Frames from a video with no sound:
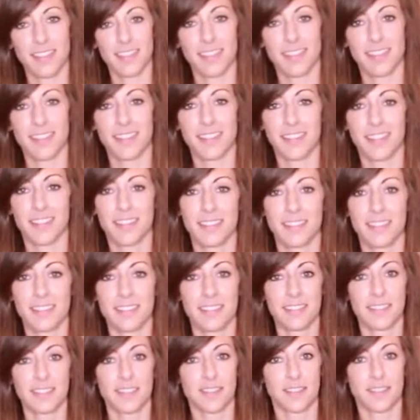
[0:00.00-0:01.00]

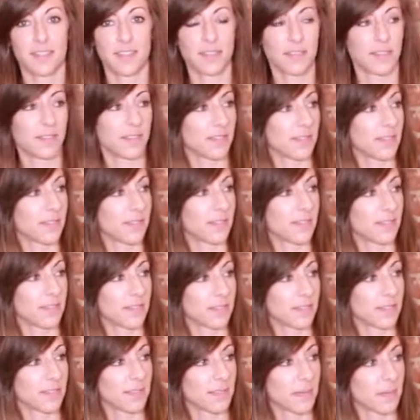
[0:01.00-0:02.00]

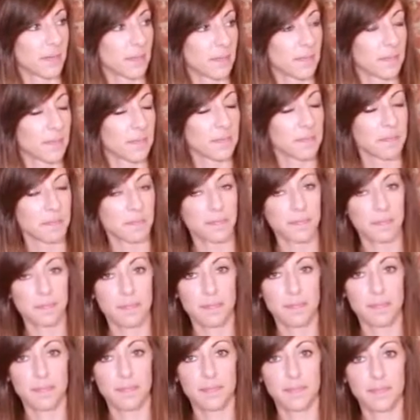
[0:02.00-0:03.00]

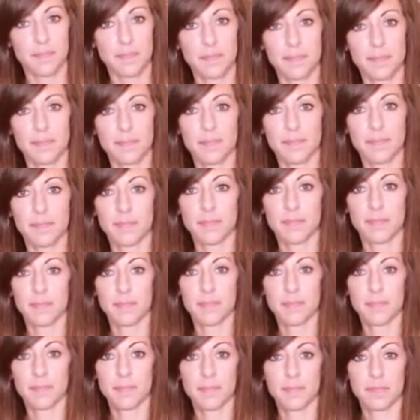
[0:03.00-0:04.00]

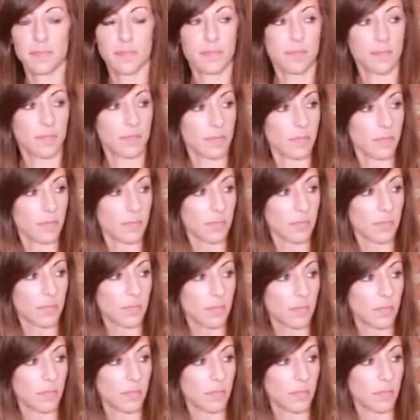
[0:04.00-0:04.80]
The person shown says nothing.